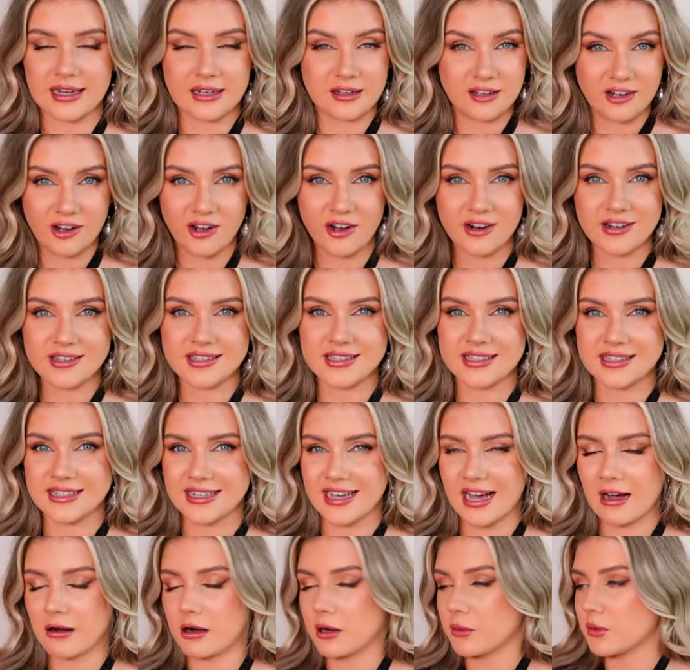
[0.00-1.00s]
it looks and see
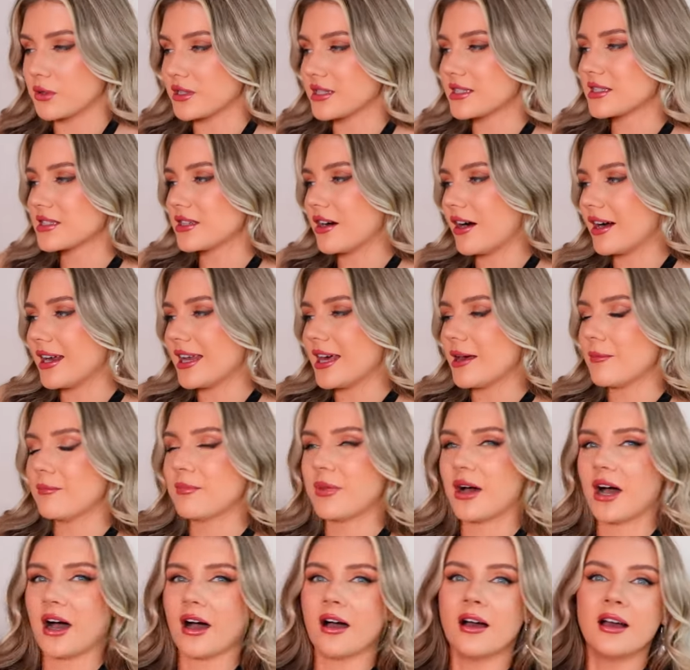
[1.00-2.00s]
how I wanna style it.
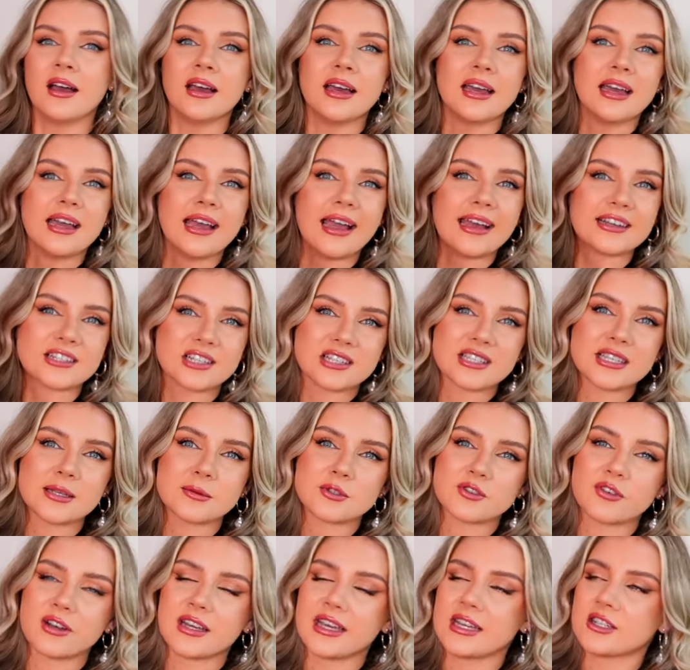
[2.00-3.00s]
But it just
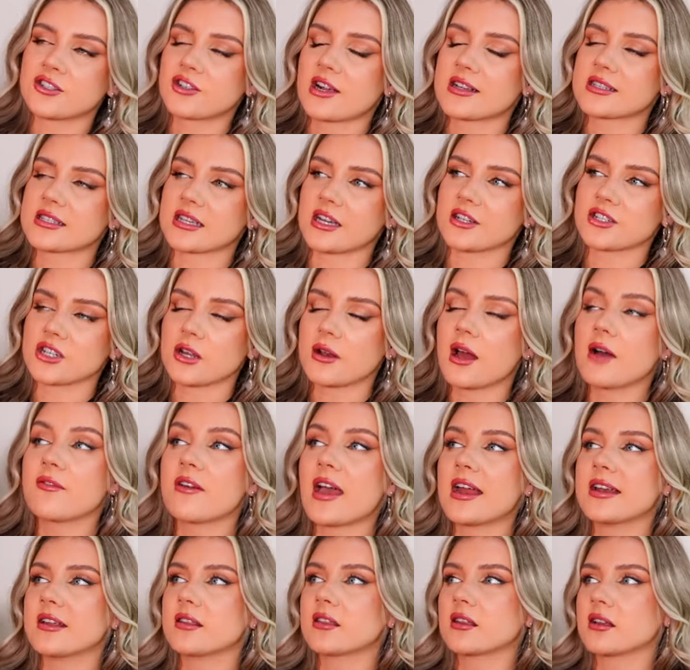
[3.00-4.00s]
seems really interesting. I don't have
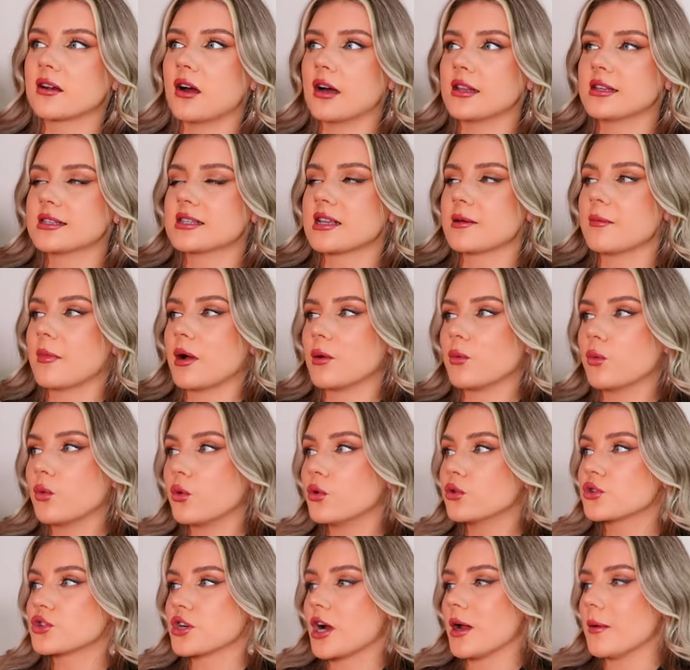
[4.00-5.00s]
anything like this in my
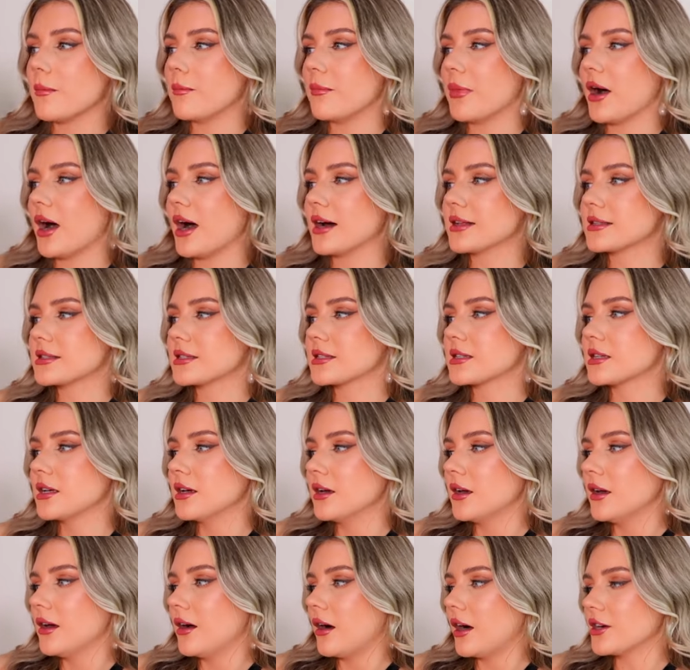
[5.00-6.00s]
wardrobe, but
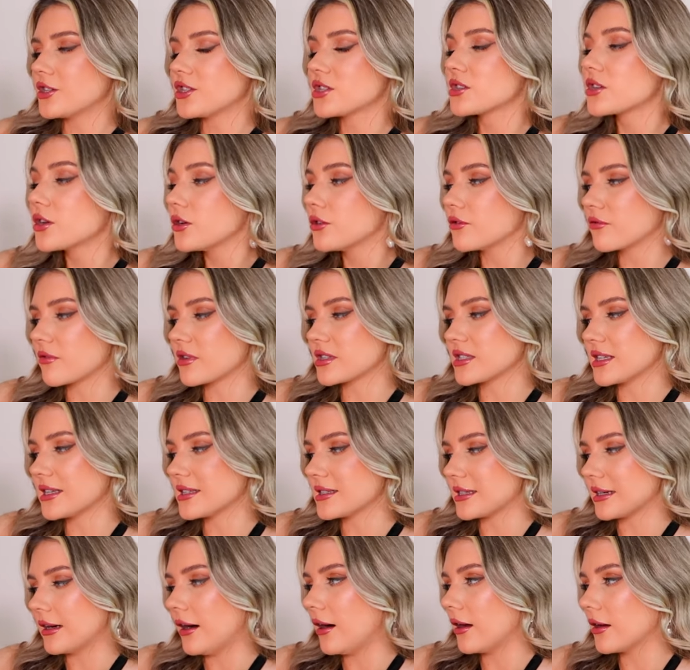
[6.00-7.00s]
I just couldn't
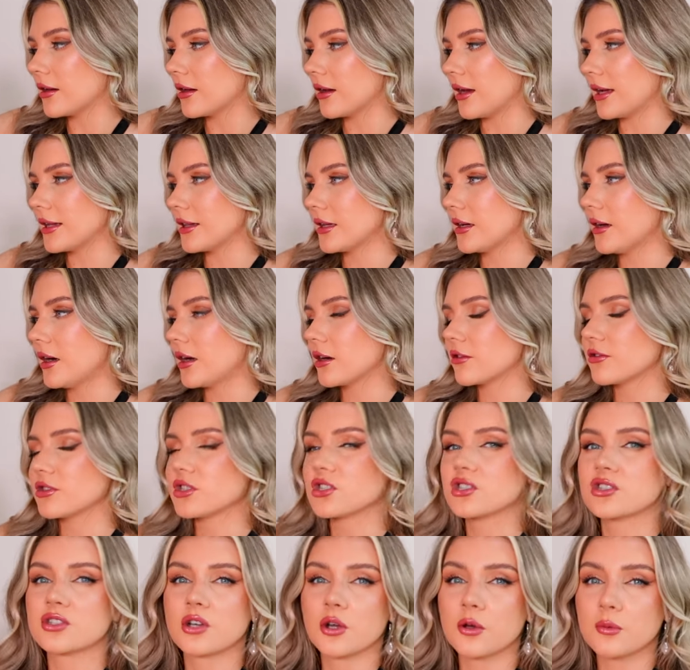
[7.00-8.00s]
resist the colour, like the colour
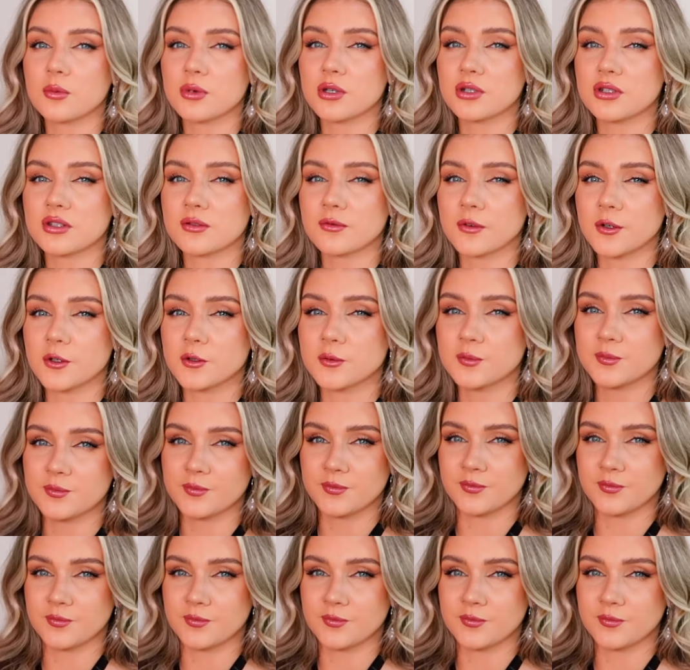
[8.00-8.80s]
is so beautiful.